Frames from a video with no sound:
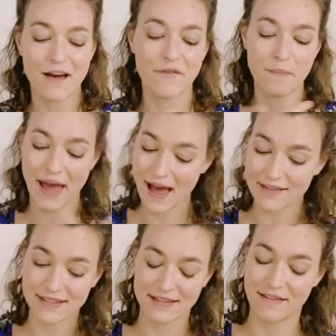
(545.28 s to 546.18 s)
of a
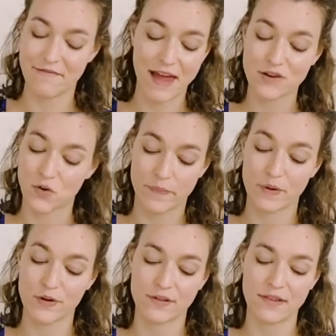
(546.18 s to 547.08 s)
past event or
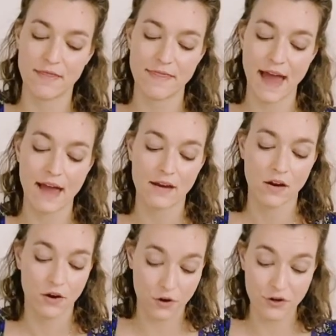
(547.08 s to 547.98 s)
person that
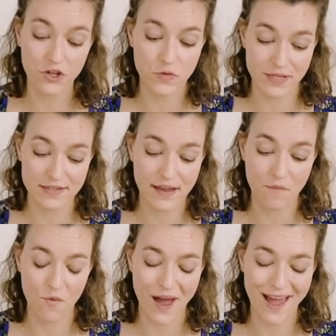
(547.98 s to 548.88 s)
hurt you in
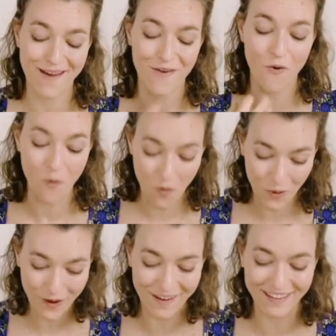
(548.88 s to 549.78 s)
some way,
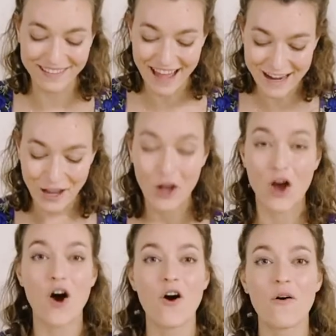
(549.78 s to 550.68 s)
or a letting
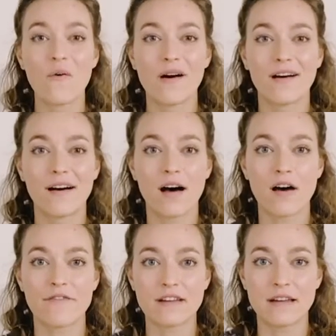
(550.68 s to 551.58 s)
go
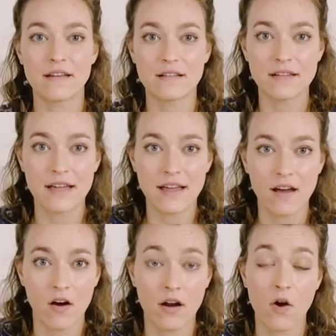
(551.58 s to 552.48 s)
of an
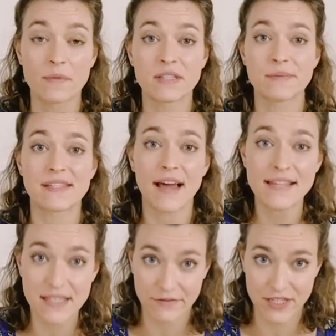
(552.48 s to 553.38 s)
almost
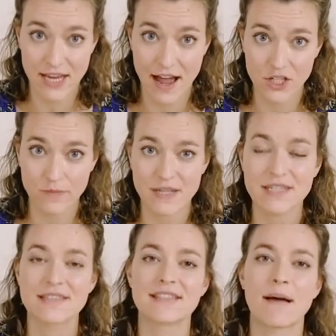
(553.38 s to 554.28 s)
obsessive attachment
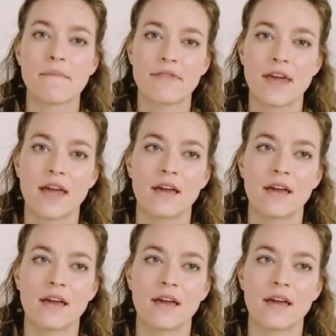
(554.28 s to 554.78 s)
to something